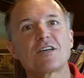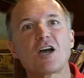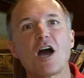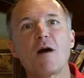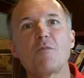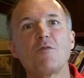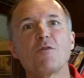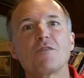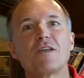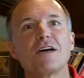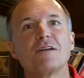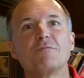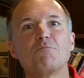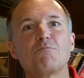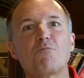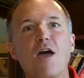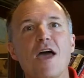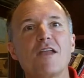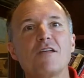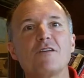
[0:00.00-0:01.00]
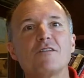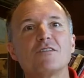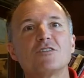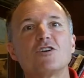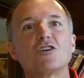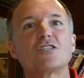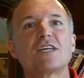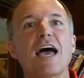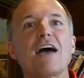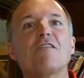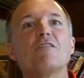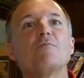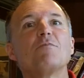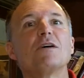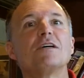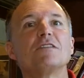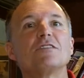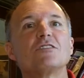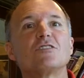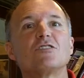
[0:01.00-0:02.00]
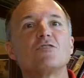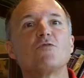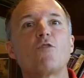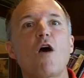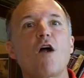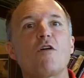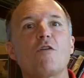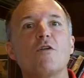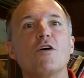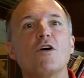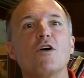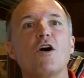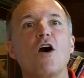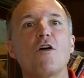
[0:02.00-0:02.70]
couple that brand new to the church, hadn't been to